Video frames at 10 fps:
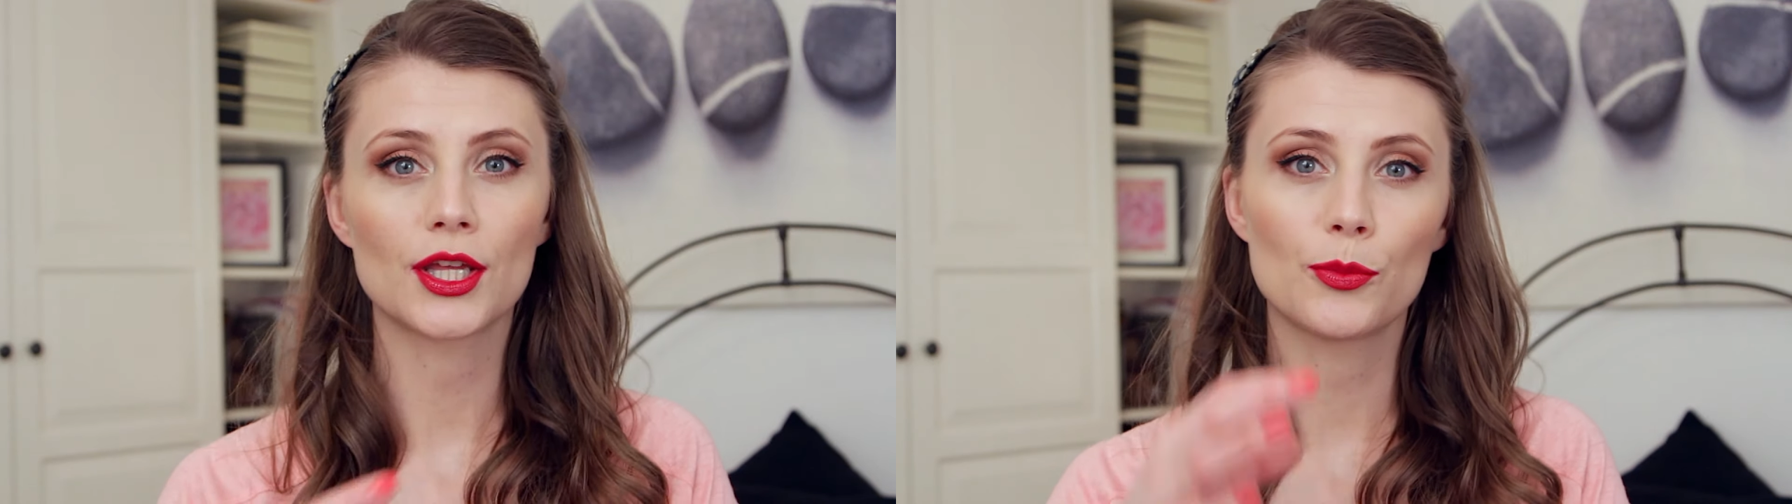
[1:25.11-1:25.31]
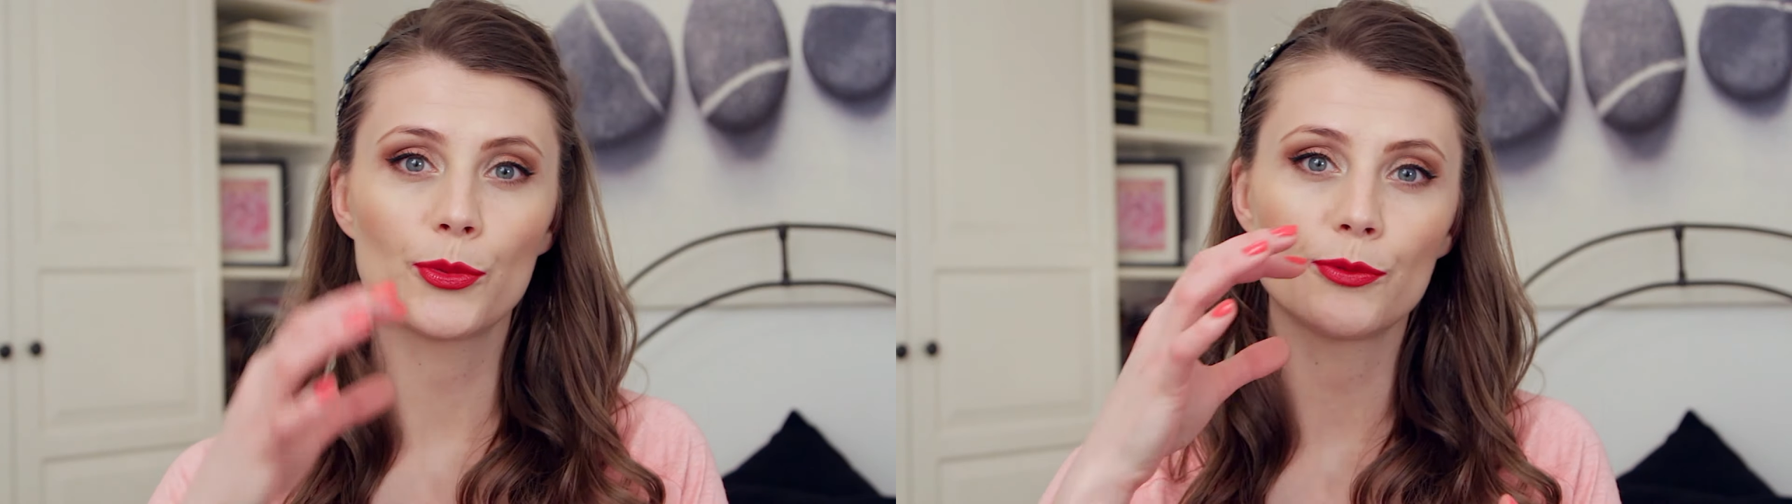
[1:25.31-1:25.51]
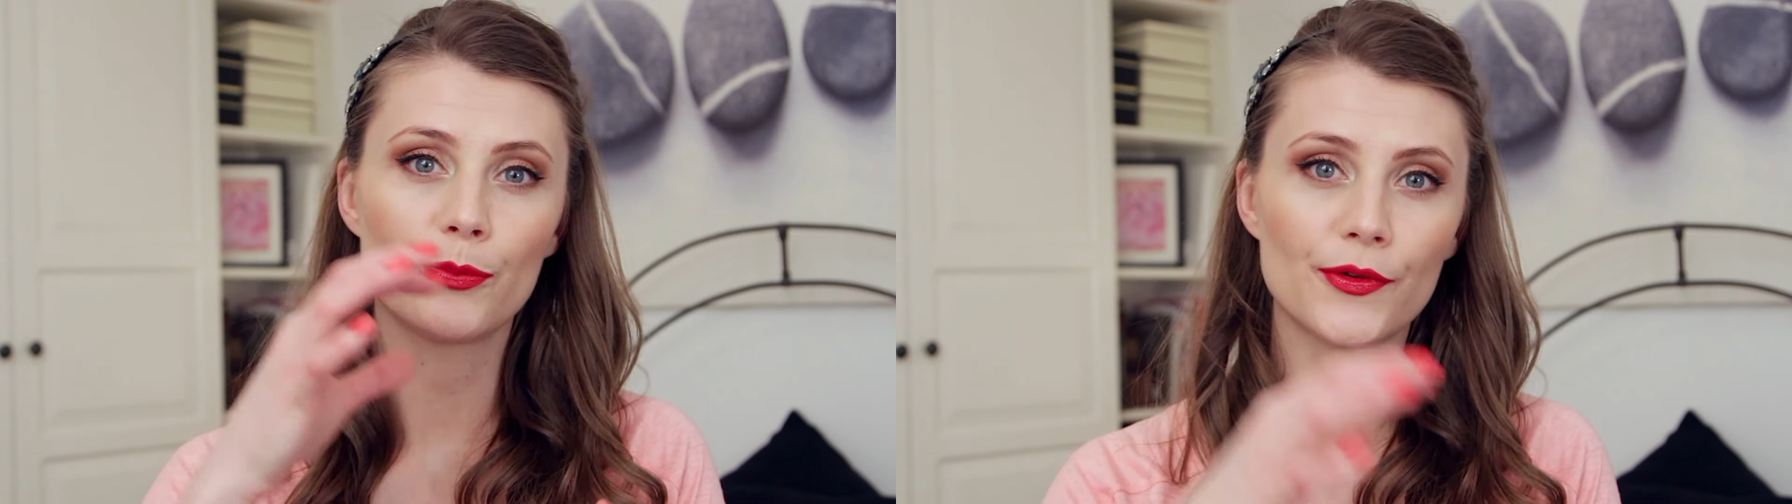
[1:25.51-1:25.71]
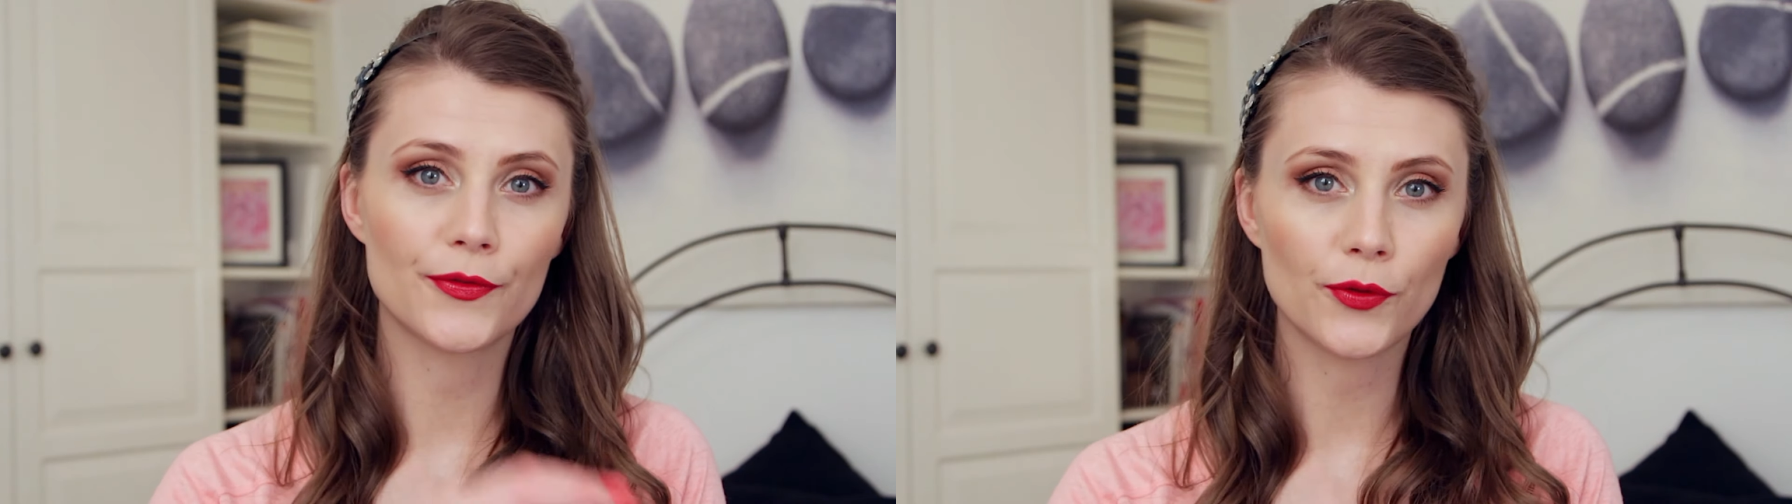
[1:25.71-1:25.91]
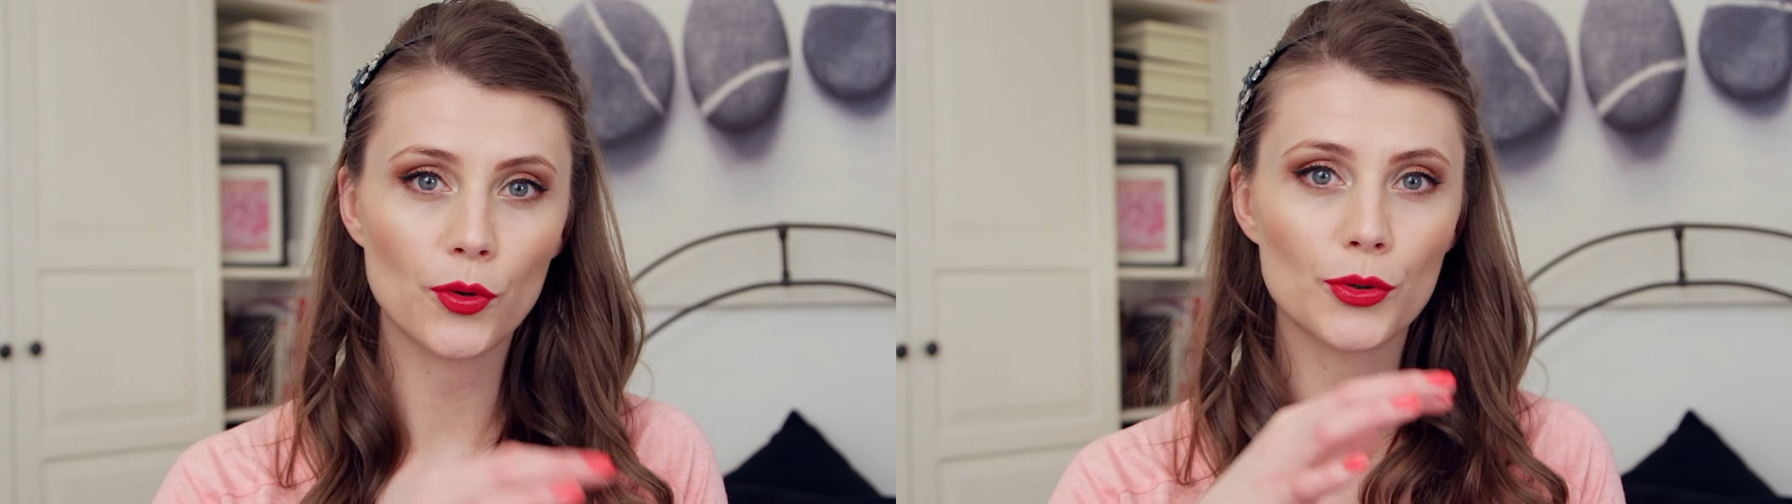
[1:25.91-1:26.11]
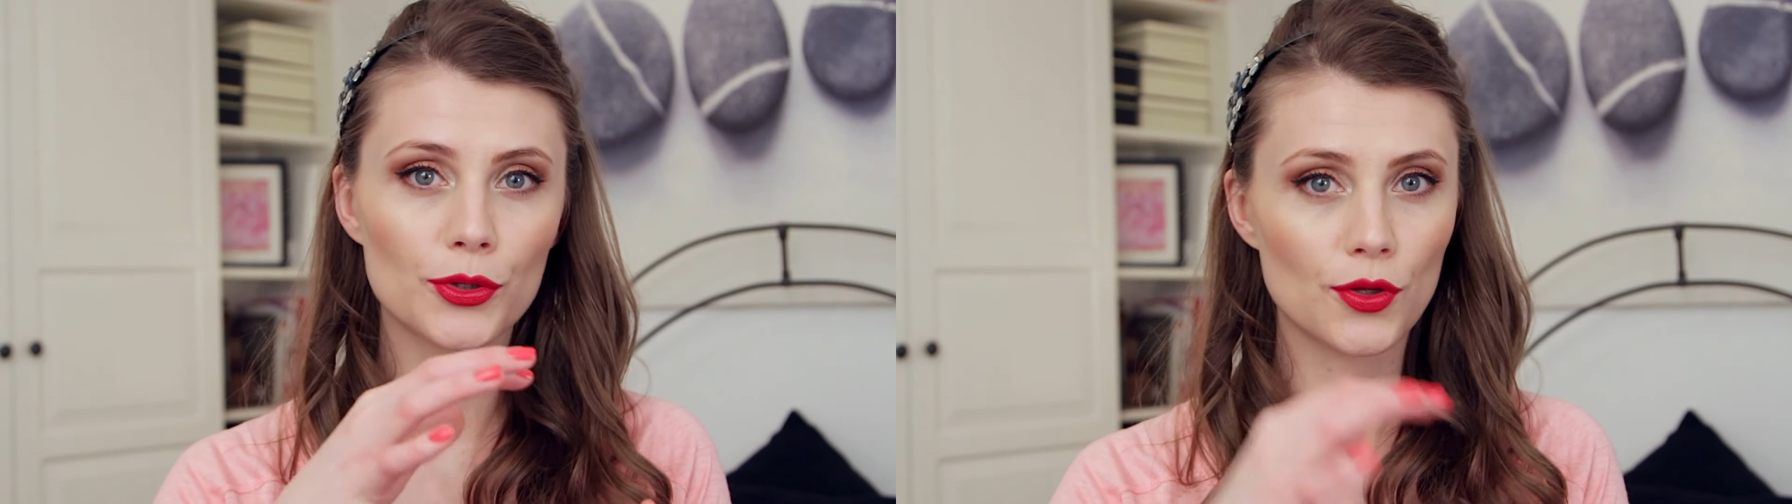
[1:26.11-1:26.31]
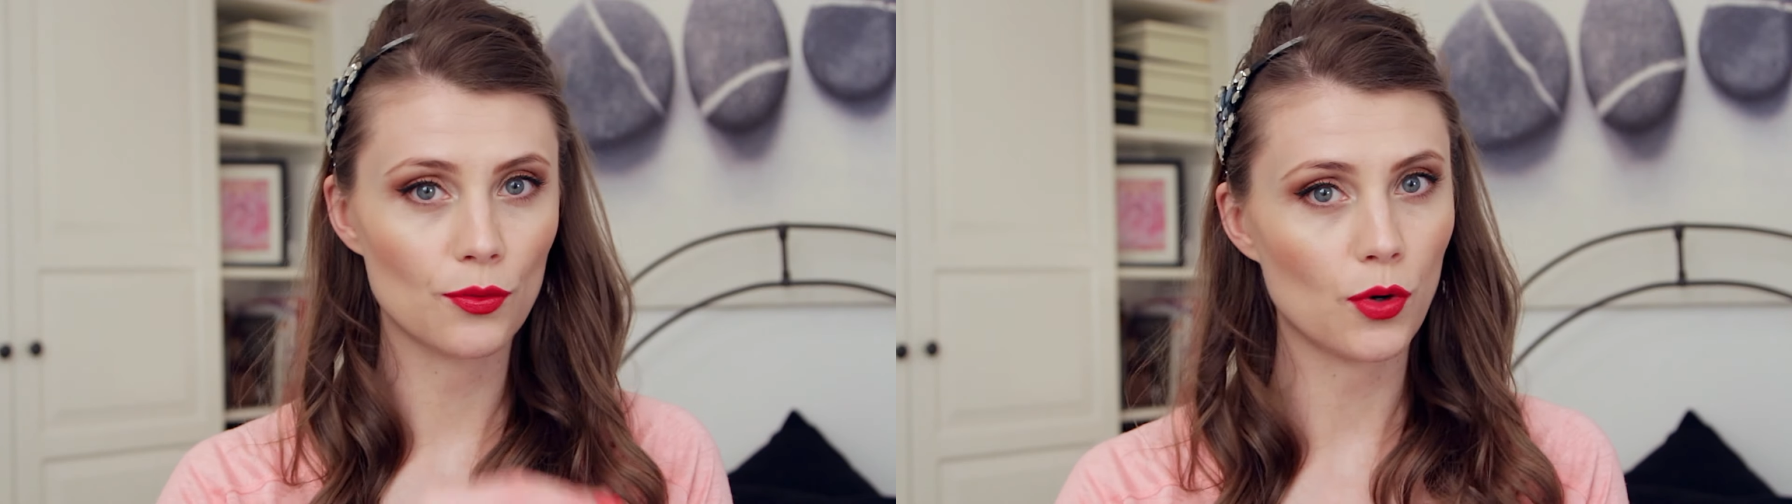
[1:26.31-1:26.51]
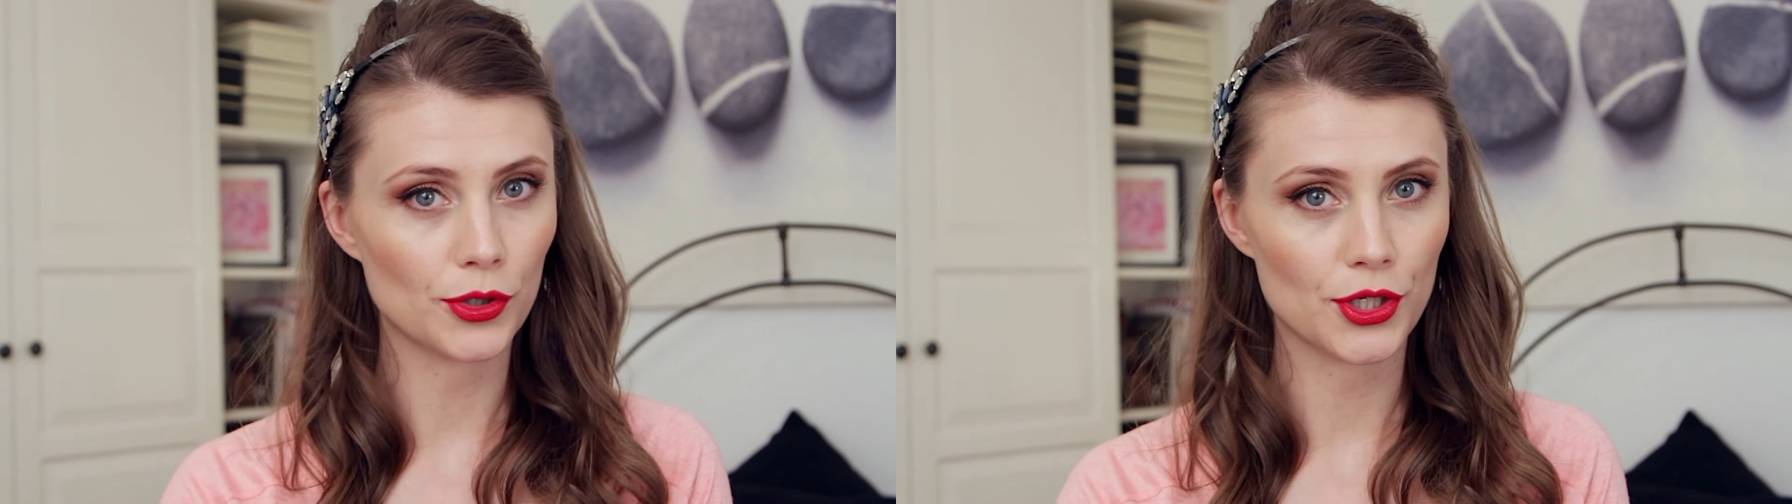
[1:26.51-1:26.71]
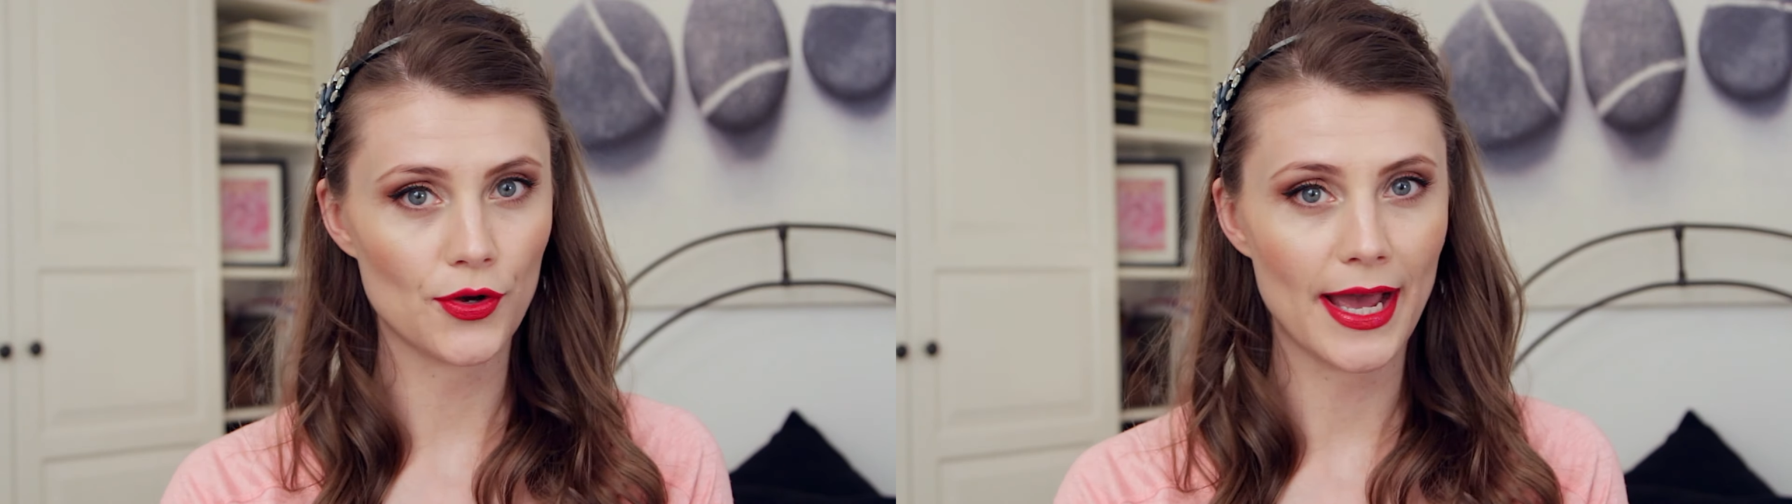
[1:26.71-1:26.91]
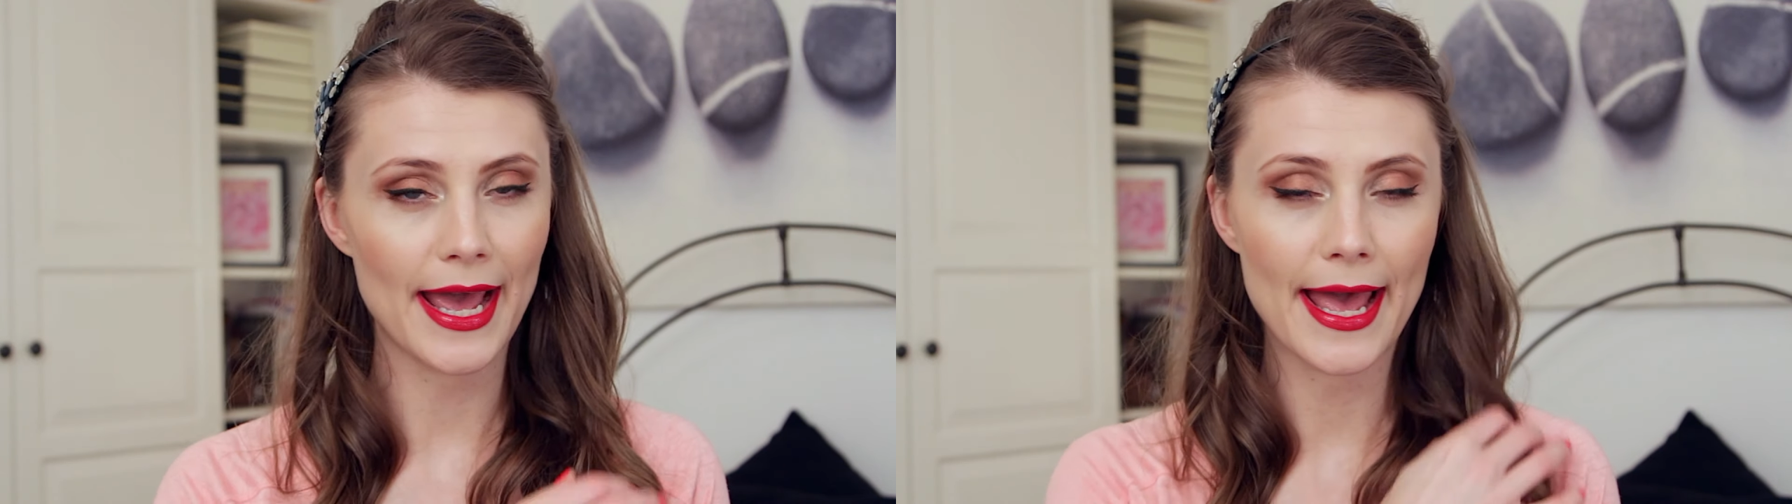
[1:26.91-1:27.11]
that you put before you wash
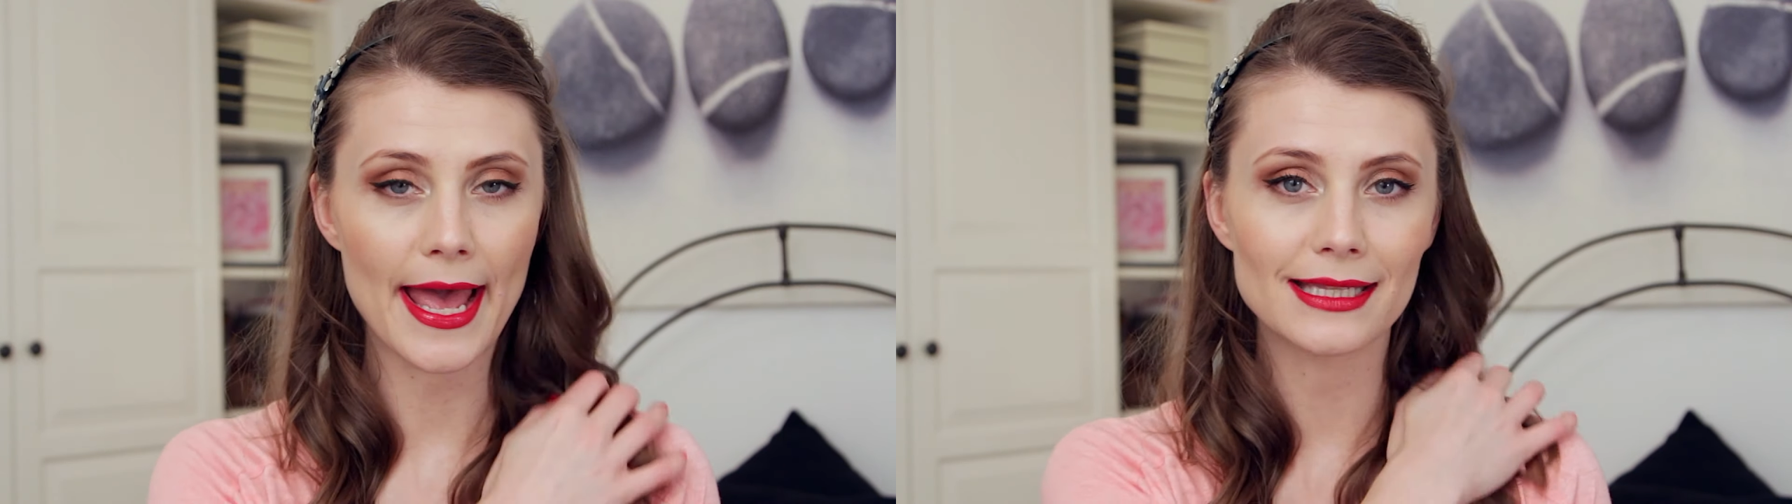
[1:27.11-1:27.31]
your hair,